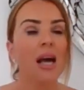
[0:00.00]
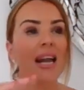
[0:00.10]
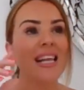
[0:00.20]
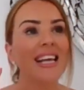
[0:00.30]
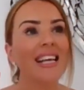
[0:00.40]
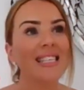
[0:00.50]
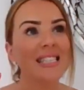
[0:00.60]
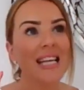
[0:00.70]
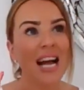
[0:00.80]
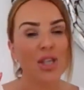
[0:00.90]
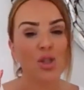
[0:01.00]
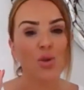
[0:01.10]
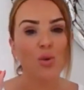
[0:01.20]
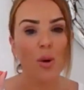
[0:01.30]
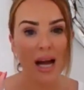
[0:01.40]
And here's the
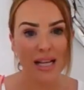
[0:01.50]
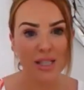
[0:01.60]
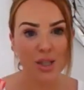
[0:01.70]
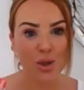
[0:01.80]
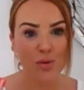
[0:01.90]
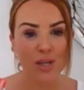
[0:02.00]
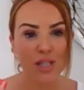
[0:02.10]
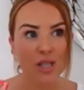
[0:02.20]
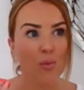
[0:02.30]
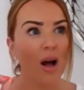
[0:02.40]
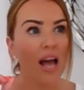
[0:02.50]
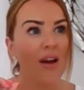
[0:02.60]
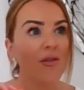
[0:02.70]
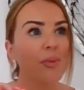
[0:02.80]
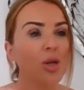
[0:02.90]
actual added ingredient. What
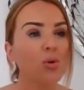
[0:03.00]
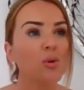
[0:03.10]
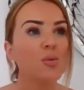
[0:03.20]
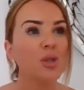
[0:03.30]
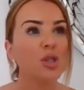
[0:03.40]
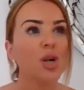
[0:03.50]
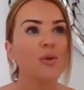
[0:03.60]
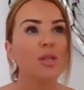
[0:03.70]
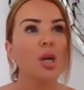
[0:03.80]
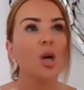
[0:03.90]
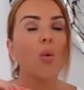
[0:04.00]
everybody always wants to know is